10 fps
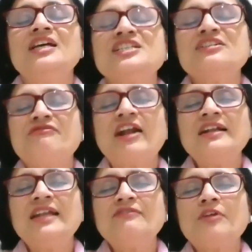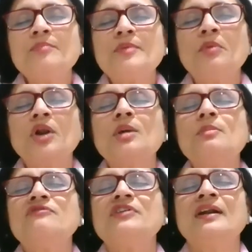She felt it from the bottom
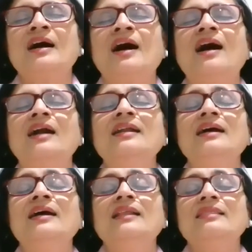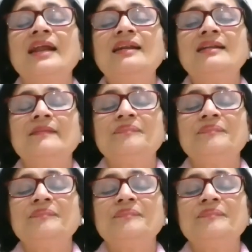of her heart that